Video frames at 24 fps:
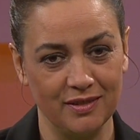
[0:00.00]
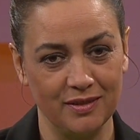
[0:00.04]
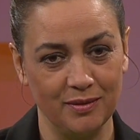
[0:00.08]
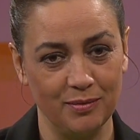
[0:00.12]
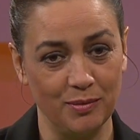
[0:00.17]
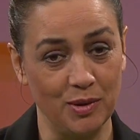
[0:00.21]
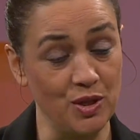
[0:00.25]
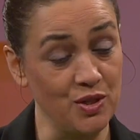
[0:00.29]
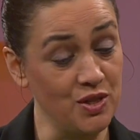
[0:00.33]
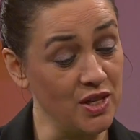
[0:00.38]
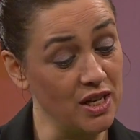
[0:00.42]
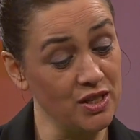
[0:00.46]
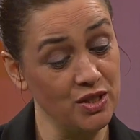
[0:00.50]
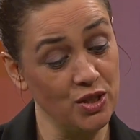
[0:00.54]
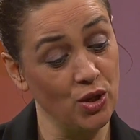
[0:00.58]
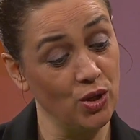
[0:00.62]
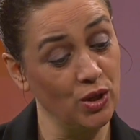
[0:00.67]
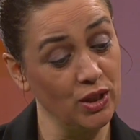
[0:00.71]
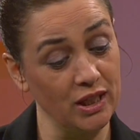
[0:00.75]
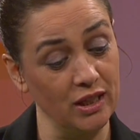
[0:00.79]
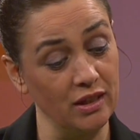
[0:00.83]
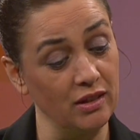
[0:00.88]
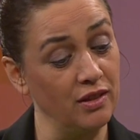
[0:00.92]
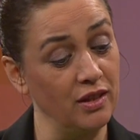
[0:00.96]
Because that's
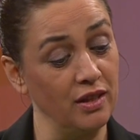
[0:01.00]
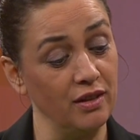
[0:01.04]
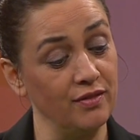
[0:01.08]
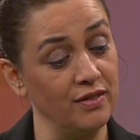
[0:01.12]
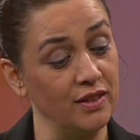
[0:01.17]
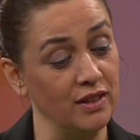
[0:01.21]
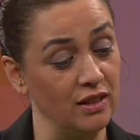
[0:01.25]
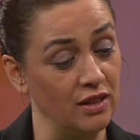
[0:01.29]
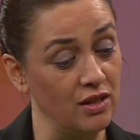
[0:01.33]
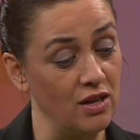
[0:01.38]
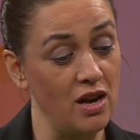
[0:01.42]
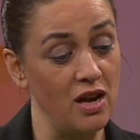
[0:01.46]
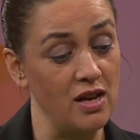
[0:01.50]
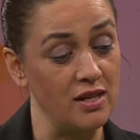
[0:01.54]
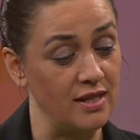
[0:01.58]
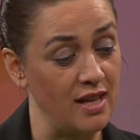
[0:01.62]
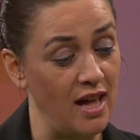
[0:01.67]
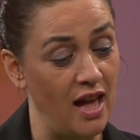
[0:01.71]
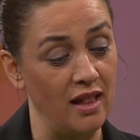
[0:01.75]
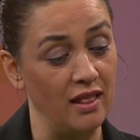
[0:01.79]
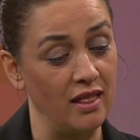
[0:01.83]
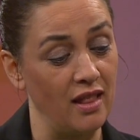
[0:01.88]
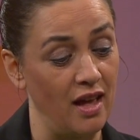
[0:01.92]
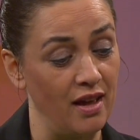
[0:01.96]
all the thief on the cross
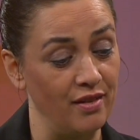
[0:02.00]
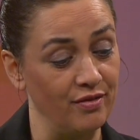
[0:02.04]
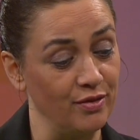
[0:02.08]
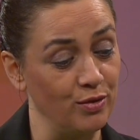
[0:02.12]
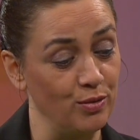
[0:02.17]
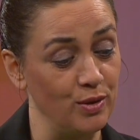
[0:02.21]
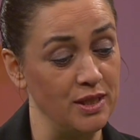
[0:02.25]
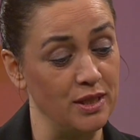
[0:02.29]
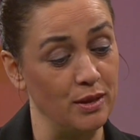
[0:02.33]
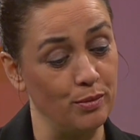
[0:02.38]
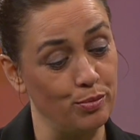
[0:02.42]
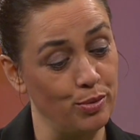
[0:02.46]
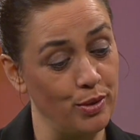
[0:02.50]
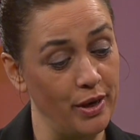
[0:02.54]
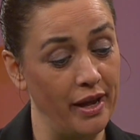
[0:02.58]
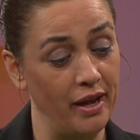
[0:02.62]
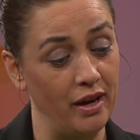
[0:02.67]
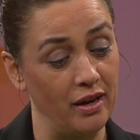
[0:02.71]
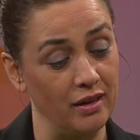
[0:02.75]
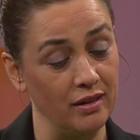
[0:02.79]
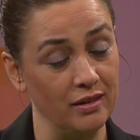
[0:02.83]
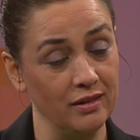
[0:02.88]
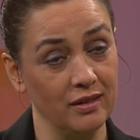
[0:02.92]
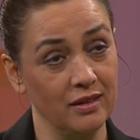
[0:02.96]
had left, was a
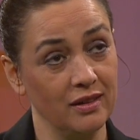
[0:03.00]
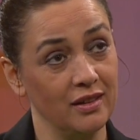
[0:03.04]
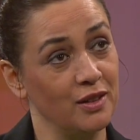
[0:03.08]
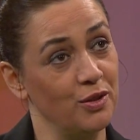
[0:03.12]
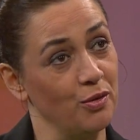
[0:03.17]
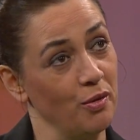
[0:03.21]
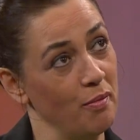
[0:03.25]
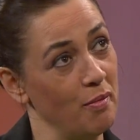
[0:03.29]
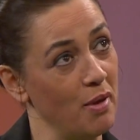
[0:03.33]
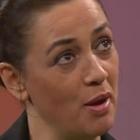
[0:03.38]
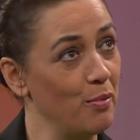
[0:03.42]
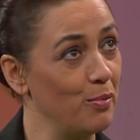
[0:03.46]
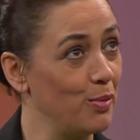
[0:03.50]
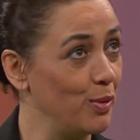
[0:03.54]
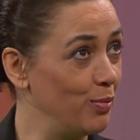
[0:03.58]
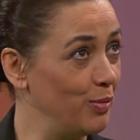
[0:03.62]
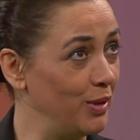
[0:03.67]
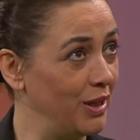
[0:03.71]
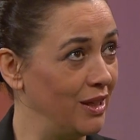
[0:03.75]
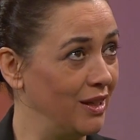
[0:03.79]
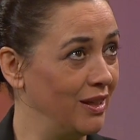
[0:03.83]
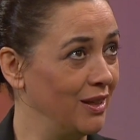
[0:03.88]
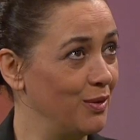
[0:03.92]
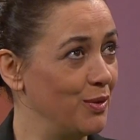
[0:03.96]
prayer. Remember
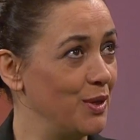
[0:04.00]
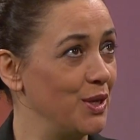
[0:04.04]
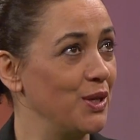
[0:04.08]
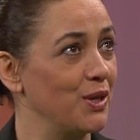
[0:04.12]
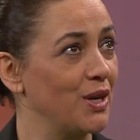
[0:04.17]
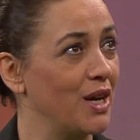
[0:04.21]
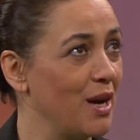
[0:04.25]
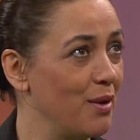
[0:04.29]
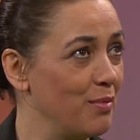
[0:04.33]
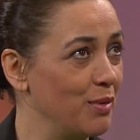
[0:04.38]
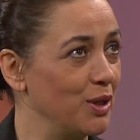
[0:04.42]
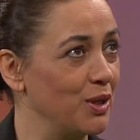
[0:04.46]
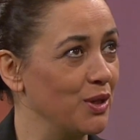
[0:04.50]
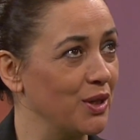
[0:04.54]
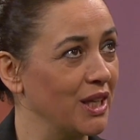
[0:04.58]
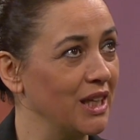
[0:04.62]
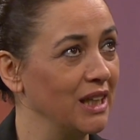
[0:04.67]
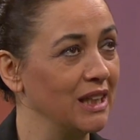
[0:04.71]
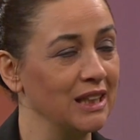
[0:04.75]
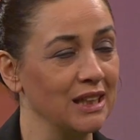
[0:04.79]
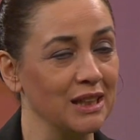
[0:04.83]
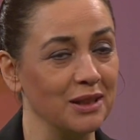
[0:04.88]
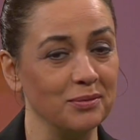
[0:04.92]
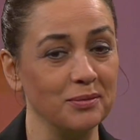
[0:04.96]
me when you come in your
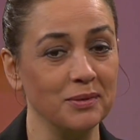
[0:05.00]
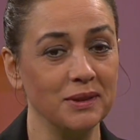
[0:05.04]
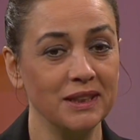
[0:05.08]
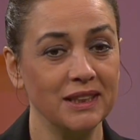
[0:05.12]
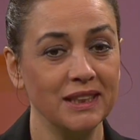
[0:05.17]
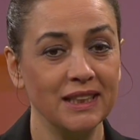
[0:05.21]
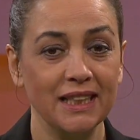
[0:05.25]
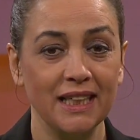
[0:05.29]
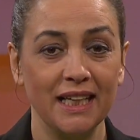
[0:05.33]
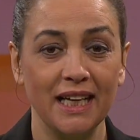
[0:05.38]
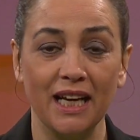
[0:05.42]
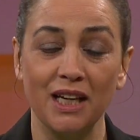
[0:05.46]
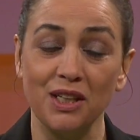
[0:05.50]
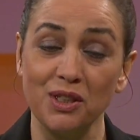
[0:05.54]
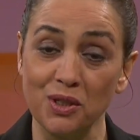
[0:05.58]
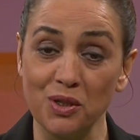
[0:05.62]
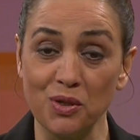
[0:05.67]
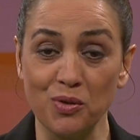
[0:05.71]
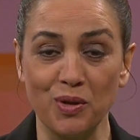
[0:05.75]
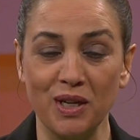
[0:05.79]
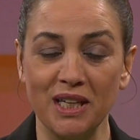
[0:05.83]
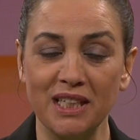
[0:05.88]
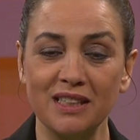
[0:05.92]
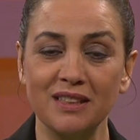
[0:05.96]
kingdom. And you know
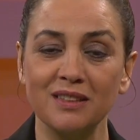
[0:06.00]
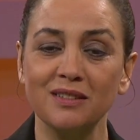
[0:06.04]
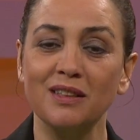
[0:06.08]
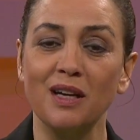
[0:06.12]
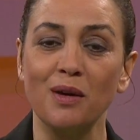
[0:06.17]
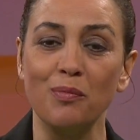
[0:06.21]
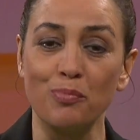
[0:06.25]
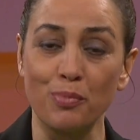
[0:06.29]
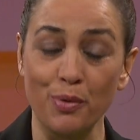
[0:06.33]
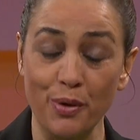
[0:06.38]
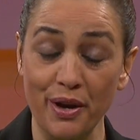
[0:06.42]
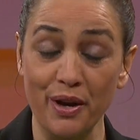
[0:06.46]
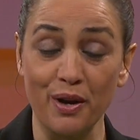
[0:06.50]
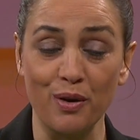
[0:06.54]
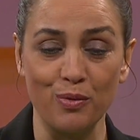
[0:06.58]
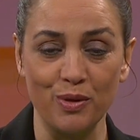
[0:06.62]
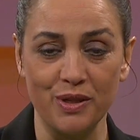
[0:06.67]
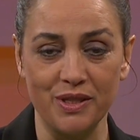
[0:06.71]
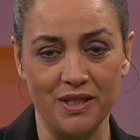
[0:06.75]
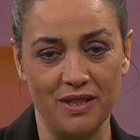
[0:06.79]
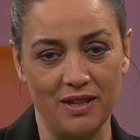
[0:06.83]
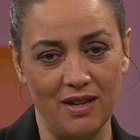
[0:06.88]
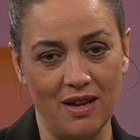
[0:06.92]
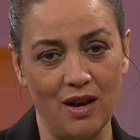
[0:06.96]
what? A prayer
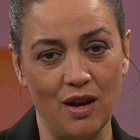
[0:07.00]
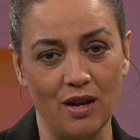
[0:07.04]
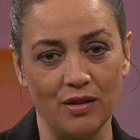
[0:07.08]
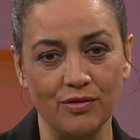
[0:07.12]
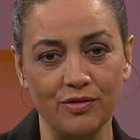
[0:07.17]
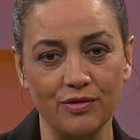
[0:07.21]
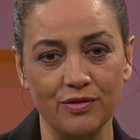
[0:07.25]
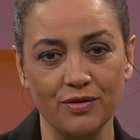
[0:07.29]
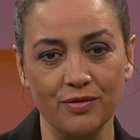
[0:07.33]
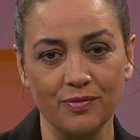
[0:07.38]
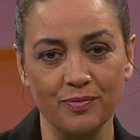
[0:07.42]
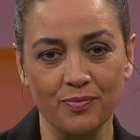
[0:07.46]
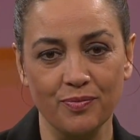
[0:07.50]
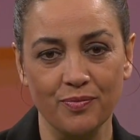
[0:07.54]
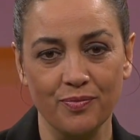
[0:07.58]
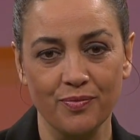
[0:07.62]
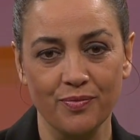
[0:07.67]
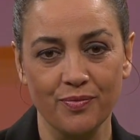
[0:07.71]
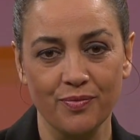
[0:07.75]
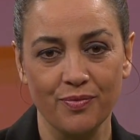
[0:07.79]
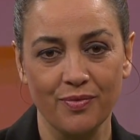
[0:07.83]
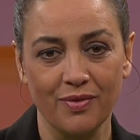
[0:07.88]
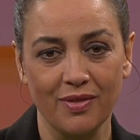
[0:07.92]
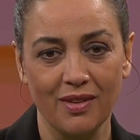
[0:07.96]
was enough.
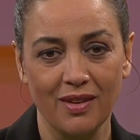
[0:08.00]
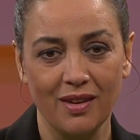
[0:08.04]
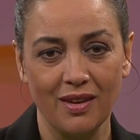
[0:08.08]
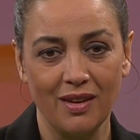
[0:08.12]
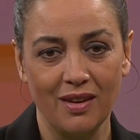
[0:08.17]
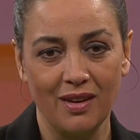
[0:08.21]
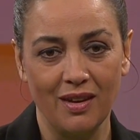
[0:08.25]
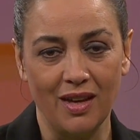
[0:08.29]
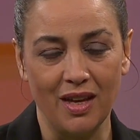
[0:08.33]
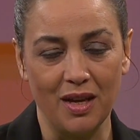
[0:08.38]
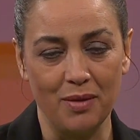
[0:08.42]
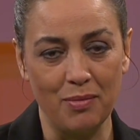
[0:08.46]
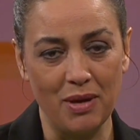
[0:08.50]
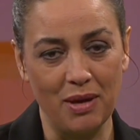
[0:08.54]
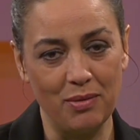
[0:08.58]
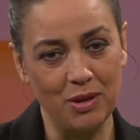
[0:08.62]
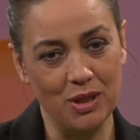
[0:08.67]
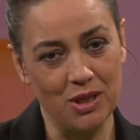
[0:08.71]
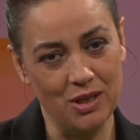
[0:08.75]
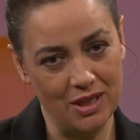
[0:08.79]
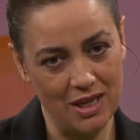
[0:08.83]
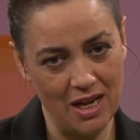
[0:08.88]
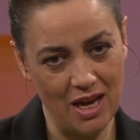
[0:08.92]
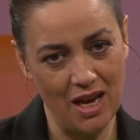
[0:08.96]
And maybe
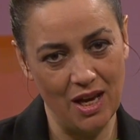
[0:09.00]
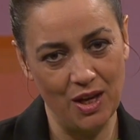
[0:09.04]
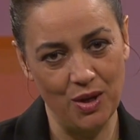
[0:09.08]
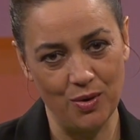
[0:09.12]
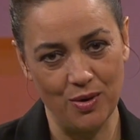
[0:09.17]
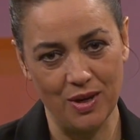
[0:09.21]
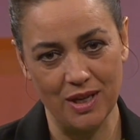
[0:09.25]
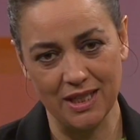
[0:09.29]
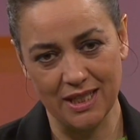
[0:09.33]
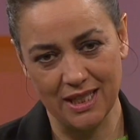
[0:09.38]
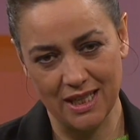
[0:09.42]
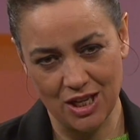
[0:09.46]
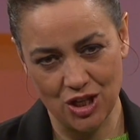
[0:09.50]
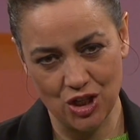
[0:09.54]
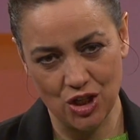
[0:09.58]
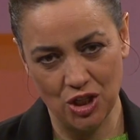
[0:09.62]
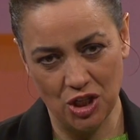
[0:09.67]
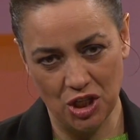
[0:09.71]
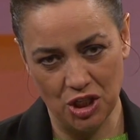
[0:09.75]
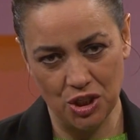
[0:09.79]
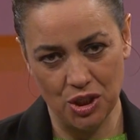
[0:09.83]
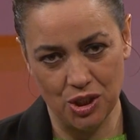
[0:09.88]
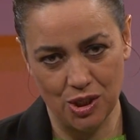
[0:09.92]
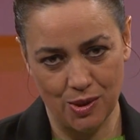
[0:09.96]
today you are in such
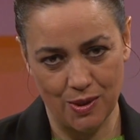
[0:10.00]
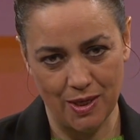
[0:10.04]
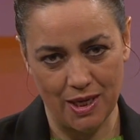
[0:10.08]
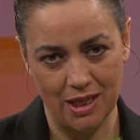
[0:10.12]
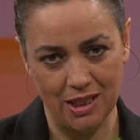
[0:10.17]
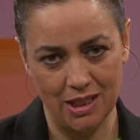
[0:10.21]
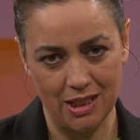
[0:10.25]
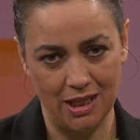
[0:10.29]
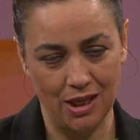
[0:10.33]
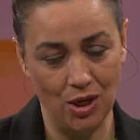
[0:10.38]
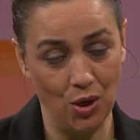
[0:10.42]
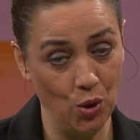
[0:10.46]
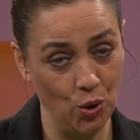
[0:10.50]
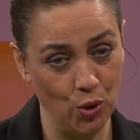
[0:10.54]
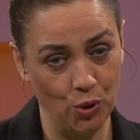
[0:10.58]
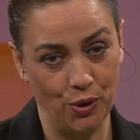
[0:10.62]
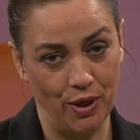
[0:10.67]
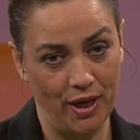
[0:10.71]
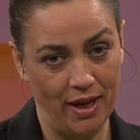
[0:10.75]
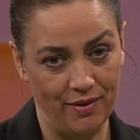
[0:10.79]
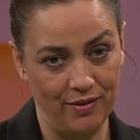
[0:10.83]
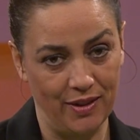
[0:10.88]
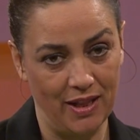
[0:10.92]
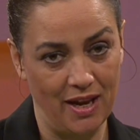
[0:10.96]
distress that all you
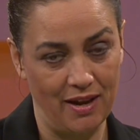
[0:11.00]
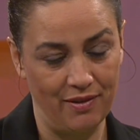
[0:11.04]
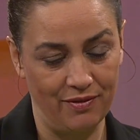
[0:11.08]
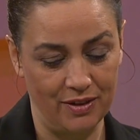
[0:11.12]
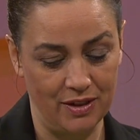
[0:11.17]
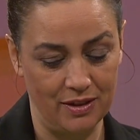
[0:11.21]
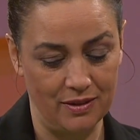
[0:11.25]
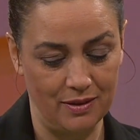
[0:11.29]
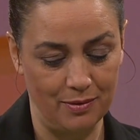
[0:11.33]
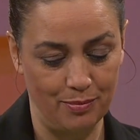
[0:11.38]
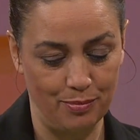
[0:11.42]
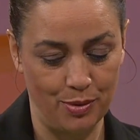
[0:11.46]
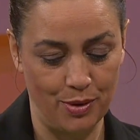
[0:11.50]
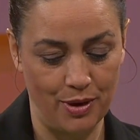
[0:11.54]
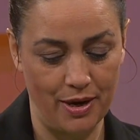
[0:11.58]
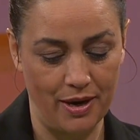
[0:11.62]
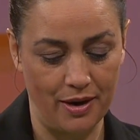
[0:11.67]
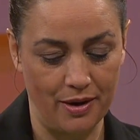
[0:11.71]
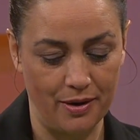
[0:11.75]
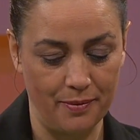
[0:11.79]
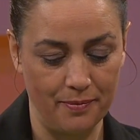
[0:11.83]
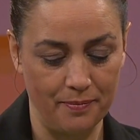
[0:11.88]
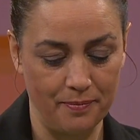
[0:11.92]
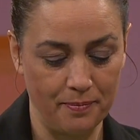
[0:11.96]
have left is a
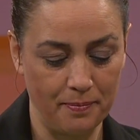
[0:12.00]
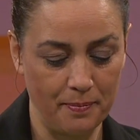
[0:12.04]
prayer.